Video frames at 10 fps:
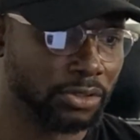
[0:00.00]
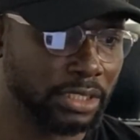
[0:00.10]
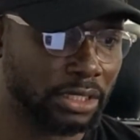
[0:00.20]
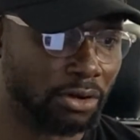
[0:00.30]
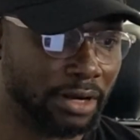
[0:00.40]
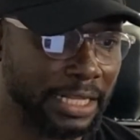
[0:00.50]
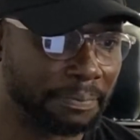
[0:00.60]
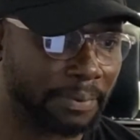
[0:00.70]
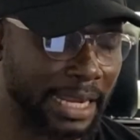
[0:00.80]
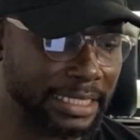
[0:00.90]
So the
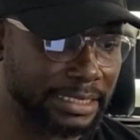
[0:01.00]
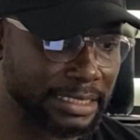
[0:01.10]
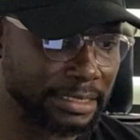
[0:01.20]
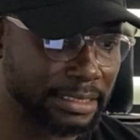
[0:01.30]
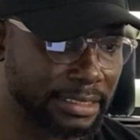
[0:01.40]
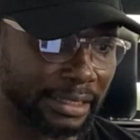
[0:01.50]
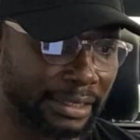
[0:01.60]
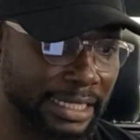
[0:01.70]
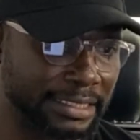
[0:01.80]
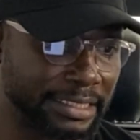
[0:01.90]
current price is
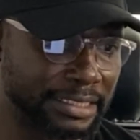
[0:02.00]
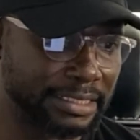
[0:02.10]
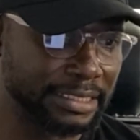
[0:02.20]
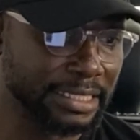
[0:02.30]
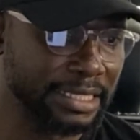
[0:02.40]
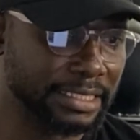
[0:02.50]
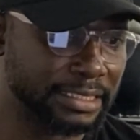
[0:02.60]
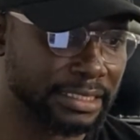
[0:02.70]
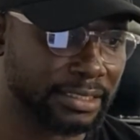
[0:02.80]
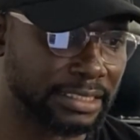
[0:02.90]

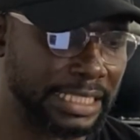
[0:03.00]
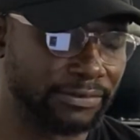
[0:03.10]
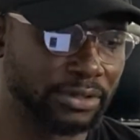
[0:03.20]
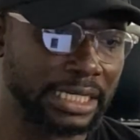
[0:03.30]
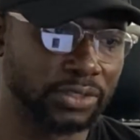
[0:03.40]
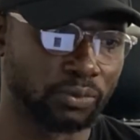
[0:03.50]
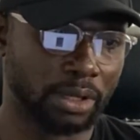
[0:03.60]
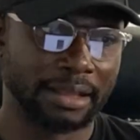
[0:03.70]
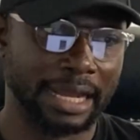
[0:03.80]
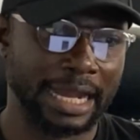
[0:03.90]

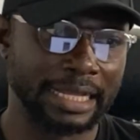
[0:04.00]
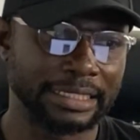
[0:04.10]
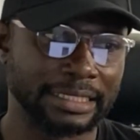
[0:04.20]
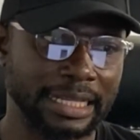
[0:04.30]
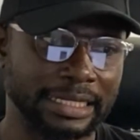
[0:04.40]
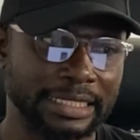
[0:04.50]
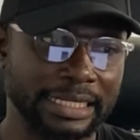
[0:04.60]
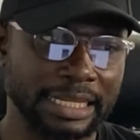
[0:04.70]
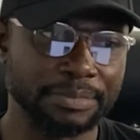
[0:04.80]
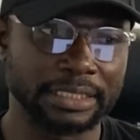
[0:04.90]
96,781 and the
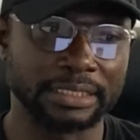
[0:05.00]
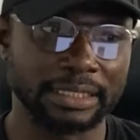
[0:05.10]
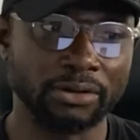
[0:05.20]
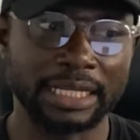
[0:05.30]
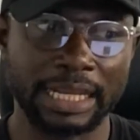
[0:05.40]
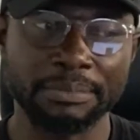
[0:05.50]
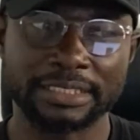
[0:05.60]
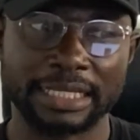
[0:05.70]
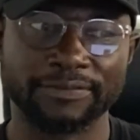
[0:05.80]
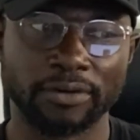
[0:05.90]
limit. Okay, let me
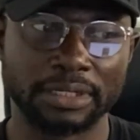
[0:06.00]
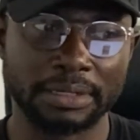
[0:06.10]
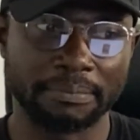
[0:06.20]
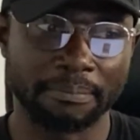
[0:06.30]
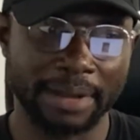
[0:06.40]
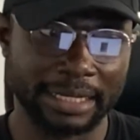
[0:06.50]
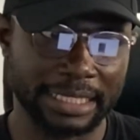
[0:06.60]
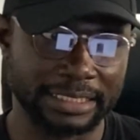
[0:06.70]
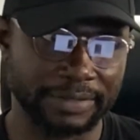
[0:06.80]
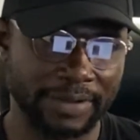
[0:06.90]
start from the
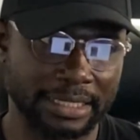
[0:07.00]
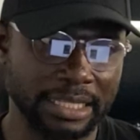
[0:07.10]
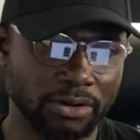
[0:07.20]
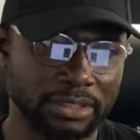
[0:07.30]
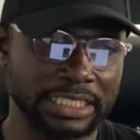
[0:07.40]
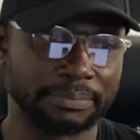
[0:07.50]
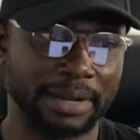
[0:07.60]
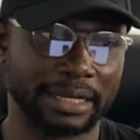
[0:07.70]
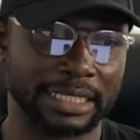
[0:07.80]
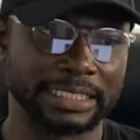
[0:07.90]
market. If I click on this
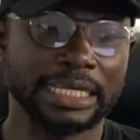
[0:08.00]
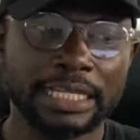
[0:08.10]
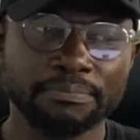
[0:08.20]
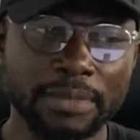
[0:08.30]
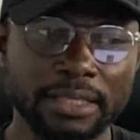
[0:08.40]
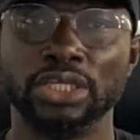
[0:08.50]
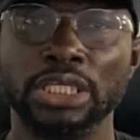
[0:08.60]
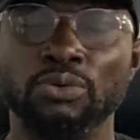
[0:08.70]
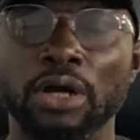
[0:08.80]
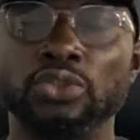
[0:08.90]
market, it means
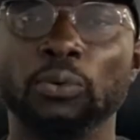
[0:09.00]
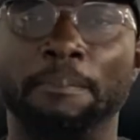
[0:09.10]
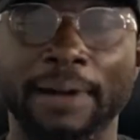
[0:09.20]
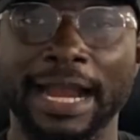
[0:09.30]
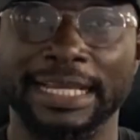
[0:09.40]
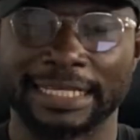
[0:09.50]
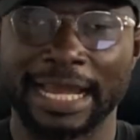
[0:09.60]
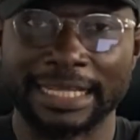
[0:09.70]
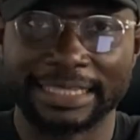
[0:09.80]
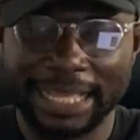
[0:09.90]
you want to buy
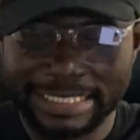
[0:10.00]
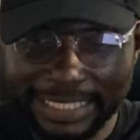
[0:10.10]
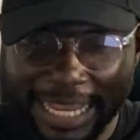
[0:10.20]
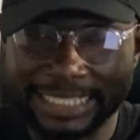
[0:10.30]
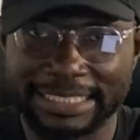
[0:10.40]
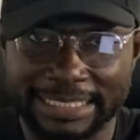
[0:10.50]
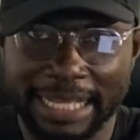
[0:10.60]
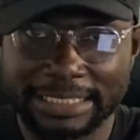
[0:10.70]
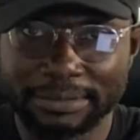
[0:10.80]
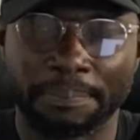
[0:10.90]
at that
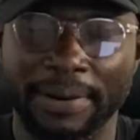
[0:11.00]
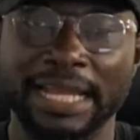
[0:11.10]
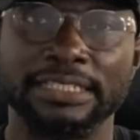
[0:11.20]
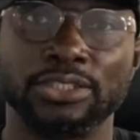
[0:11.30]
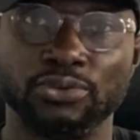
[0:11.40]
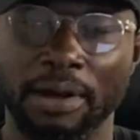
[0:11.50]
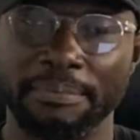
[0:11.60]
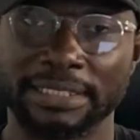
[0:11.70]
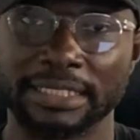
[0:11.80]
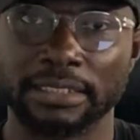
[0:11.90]
exact price you are
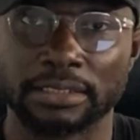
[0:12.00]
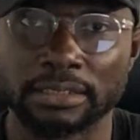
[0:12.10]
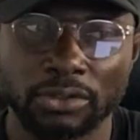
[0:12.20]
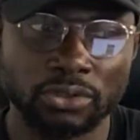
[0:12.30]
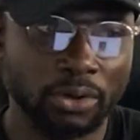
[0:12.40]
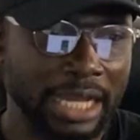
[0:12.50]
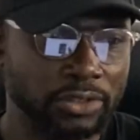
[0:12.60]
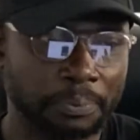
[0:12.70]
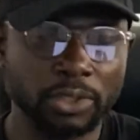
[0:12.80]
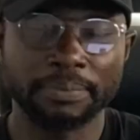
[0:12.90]
meeting it. So as
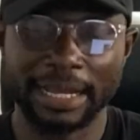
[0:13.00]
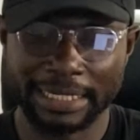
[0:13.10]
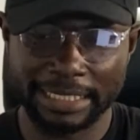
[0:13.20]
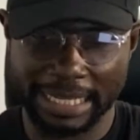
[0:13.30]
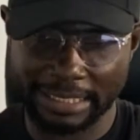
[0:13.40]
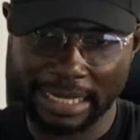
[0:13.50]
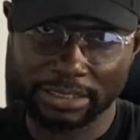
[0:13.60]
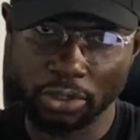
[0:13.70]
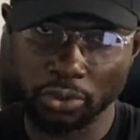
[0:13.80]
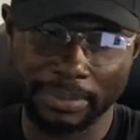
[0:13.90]
you put the market like
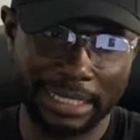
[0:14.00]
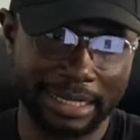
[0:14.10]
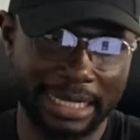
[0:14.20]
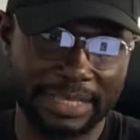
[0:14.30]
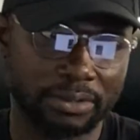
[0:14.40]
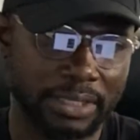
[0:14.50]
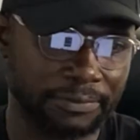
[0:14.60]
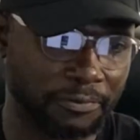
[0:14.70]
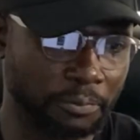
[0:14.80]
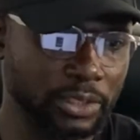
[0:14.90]
that, automatically
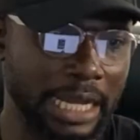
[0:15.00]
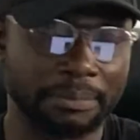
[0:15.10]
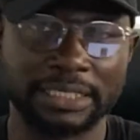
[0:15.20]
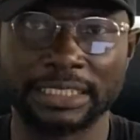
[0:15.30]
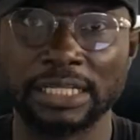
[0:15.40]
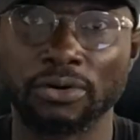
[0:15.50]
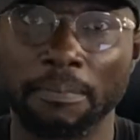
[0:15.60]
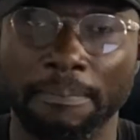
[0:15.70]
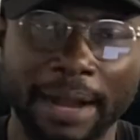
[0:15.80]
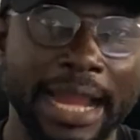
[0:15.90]
if you put the amount, click
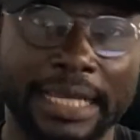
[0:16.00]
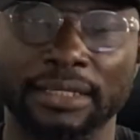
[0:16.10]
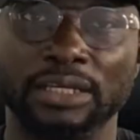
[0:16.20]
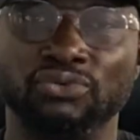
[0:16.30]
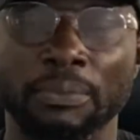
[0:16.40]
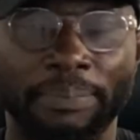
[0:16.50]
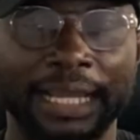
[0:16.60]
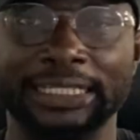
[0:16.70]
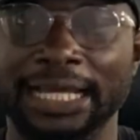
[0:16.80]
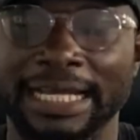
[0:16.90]
on buy, it will
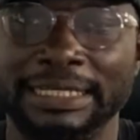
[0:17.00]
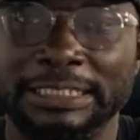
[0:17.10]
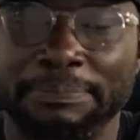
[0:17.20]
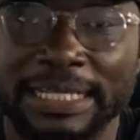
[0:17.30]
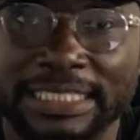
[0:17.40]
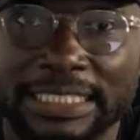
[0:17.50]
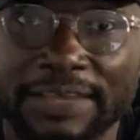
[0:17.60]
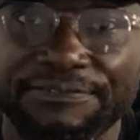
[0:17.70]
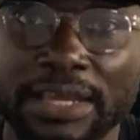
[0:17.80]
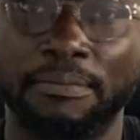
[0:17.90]
buy it at the
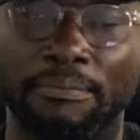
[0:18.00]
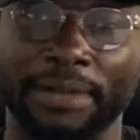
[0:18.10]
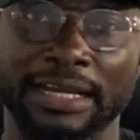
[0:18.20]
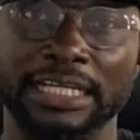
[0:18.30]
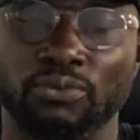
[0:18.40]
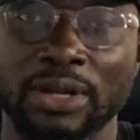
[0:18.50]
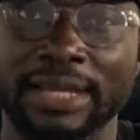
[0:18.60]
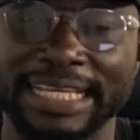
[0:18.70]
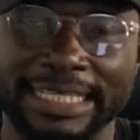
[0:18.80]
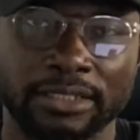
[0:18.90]
specific market when
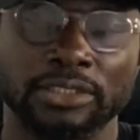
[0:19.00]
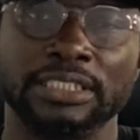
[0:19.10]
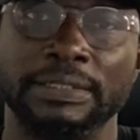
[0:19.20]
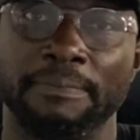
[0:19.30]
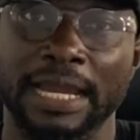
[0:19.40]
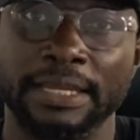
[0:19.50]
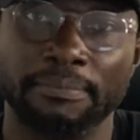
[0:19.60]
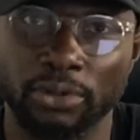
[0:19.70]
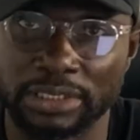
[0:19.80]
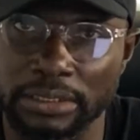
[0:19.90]
you are executing the buy
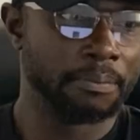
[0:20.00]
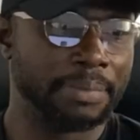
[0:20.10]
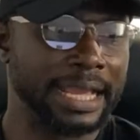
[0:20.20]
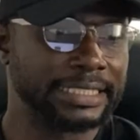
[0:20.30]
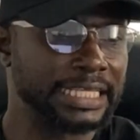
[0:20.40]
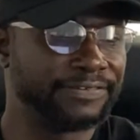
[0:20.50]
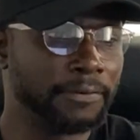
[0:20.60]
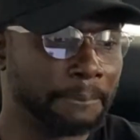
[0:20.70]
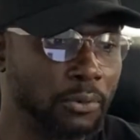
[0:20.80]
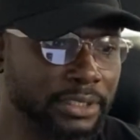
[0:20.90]
button. But if
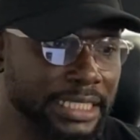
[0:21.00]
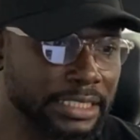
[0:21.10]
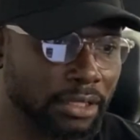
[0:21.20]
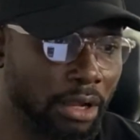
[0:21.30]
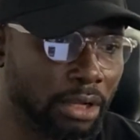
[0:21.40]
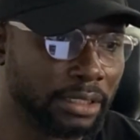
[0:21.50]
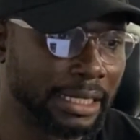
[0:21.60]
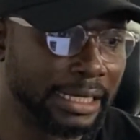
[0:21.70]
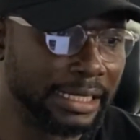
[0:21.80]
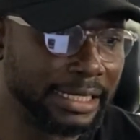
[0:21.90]
you put it on
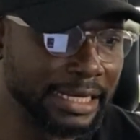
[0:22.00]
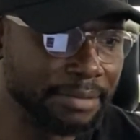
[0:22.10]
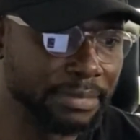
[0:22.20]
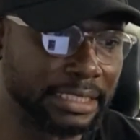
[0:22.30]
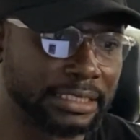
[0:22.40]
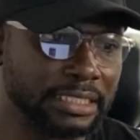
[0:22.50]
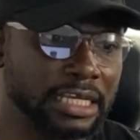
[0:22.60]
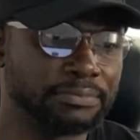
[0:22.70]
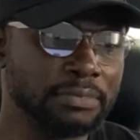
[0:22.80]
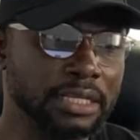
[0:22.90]
limit,
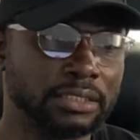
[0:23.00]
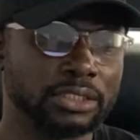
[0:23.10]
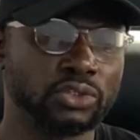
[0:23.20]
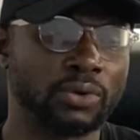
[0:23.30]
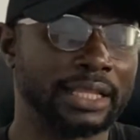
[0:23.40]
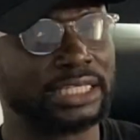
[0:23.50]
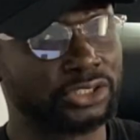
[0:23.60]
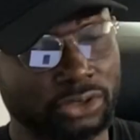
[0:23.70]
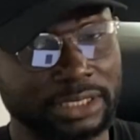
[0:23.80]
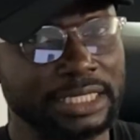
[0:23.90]
it means you are
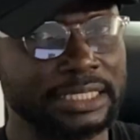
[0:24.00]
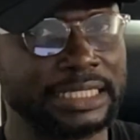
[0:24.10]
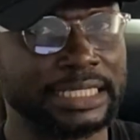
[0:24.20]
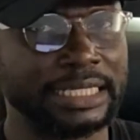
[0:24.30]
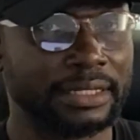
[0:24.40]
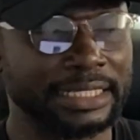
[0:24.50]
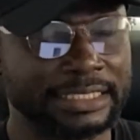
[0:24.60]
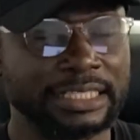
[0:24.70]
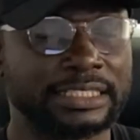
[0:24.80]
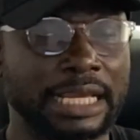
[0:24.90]
instructing the
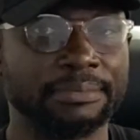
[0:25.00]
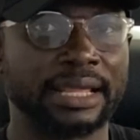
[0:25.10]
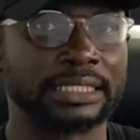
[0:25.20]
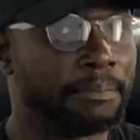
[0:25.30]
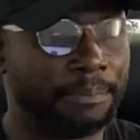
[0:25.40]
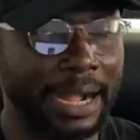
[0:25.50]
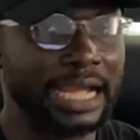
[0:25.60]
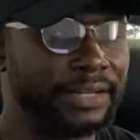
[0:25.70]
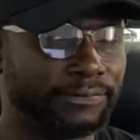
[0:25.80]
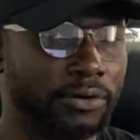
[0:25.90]
system that
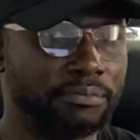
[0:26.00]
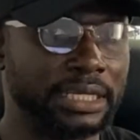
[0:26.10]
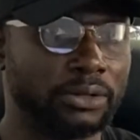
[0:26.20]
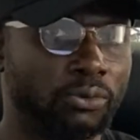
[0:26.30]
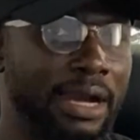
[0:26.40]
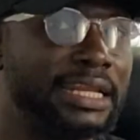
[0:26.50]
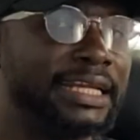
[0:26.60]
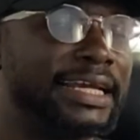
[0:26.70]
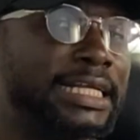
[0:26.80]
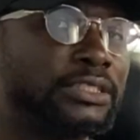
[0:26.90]
buy it for me when
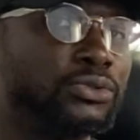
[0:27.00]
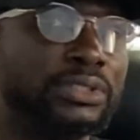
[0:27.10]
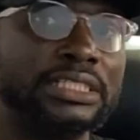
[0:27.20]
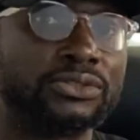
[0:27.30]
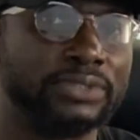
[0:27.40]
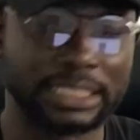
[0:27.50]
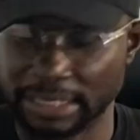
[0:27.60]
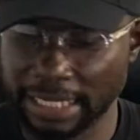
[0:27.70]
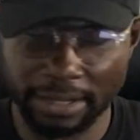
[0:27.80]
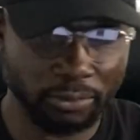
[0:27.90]
it gets to this
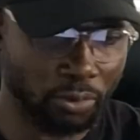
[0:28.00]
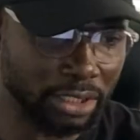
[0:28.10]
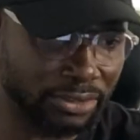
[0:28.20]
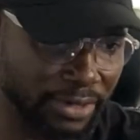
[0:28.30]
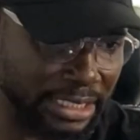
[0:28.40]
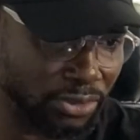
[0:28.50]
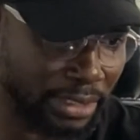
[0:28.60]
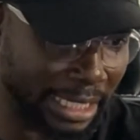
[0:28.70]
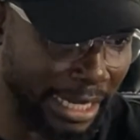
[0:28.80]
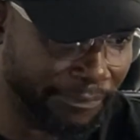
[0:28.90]
rate. Now what rate?
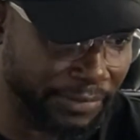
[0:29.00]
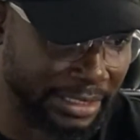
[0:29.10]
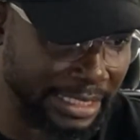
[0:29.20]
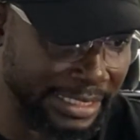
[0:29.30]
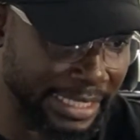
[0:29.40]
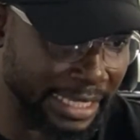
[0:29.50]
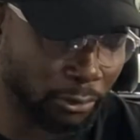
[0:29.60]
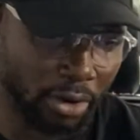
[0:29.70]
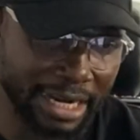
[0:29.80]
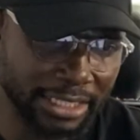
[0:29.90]
You can now fix it here.
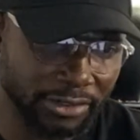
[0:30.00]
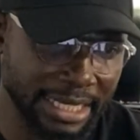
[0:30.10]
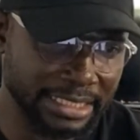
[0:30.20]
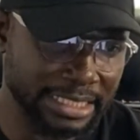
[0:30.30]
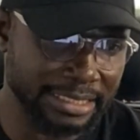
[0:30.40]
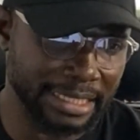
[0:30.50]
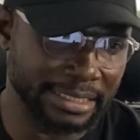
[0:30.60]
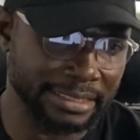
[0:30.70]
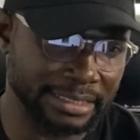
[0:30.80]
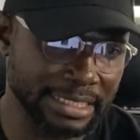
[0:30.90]
Current rate is
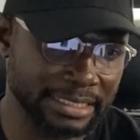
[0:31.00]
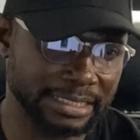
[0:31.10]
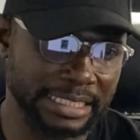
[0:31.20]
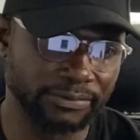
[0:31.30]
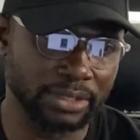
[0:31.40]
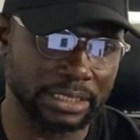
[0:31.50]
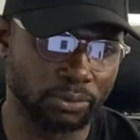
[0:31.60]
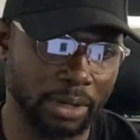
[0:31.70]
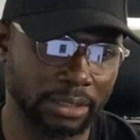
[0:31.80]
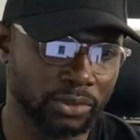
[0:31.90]

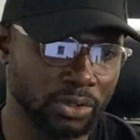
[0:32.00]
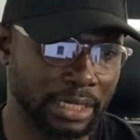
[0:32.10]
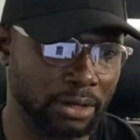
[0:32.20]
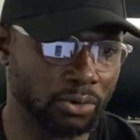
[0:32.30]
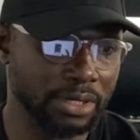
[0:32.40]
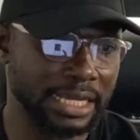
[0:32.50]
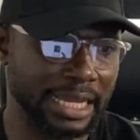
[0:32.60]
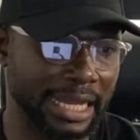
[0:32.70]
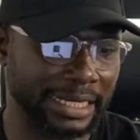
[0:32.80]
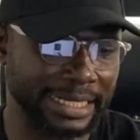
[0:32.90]
96,781. You can go
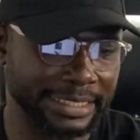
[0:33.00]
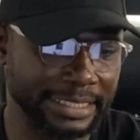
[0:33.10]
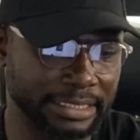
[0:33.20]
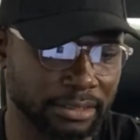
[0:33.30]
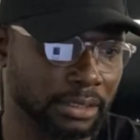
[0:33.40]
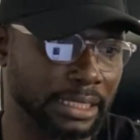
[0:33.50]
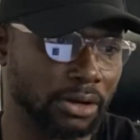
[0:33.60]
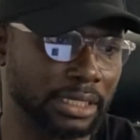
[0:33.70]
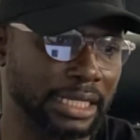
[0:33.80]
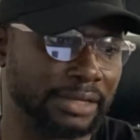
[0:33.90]
there and edit
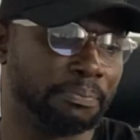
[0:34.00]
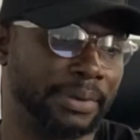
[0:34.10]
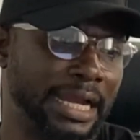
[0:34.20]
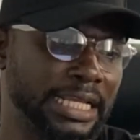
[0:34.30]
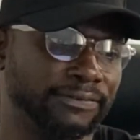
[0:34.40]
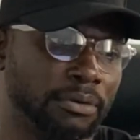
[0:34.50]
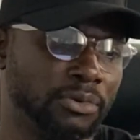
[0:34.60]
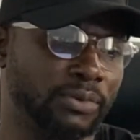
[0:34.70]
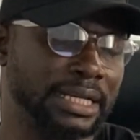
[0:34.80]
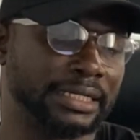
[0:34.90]
that. Okay, buy it for
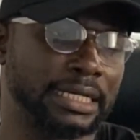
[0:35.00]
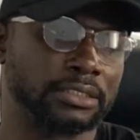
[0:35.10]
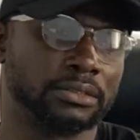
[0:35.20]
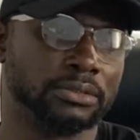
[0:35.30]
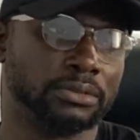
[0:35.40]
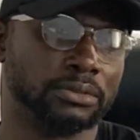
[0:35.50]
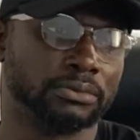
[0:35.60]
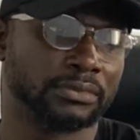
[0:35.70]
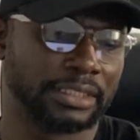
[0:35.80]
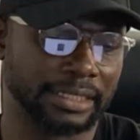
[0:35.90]
me when it gets
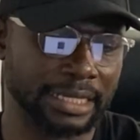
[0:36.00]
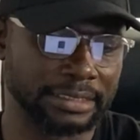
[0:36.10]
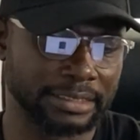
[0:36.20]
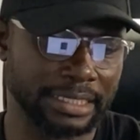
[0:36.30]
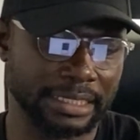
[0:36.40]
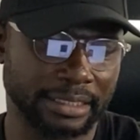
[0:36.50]
to, let's say